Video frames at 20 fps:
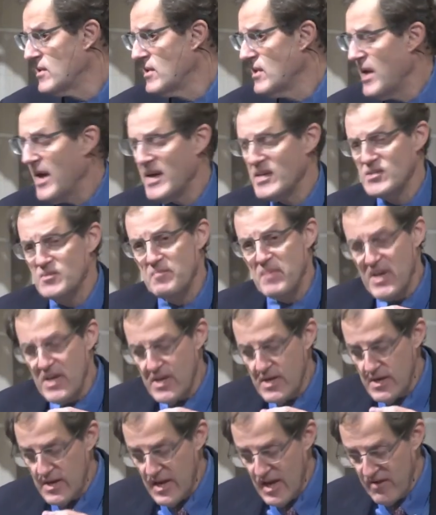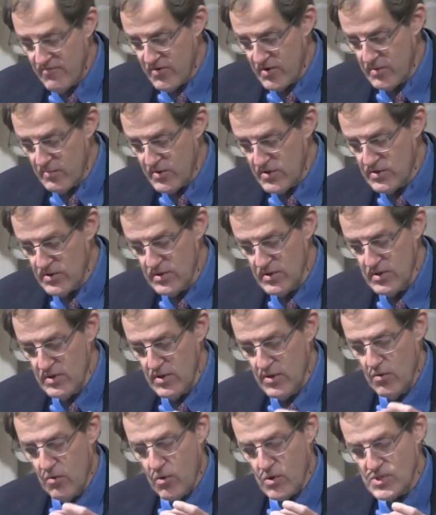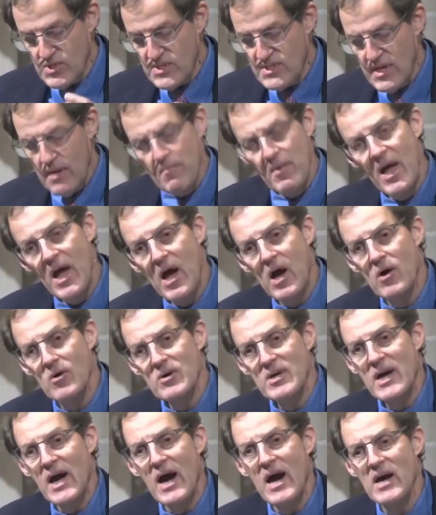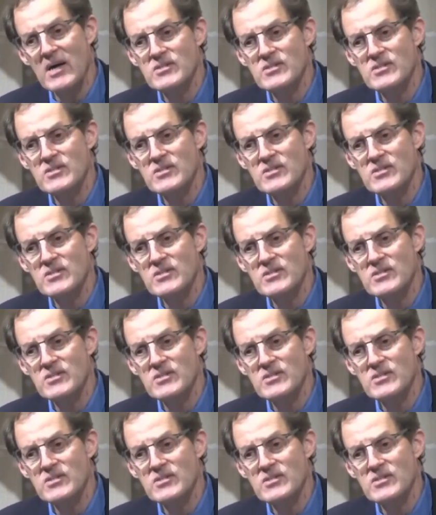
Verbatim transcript: as being inevitable or somehow God